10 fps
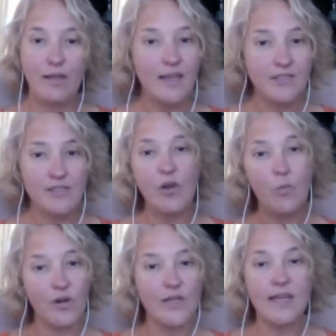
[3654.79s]
Yes, they're
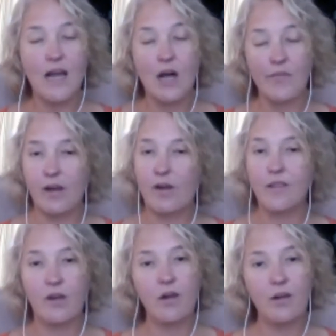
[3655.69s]
working out there,
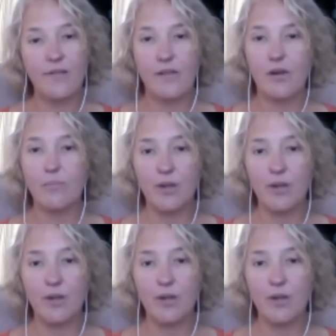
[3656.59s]
and they're